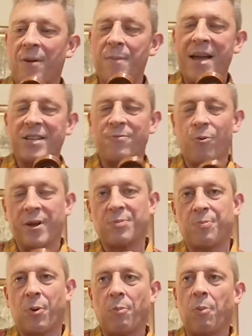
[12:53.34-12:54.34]
most folk it's
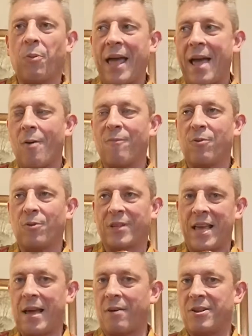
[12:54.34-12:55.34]
probably helpful to
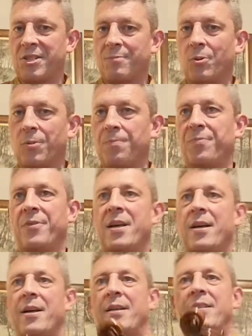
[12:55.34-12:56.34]
have a reasonable
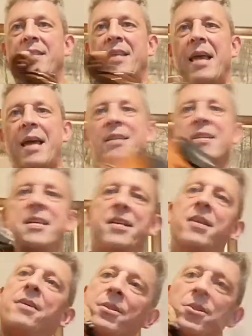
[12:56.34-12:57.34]

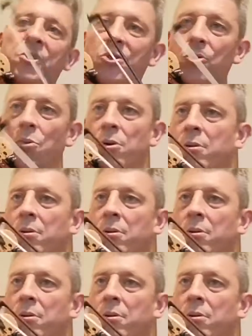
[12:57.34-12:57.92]
technique. So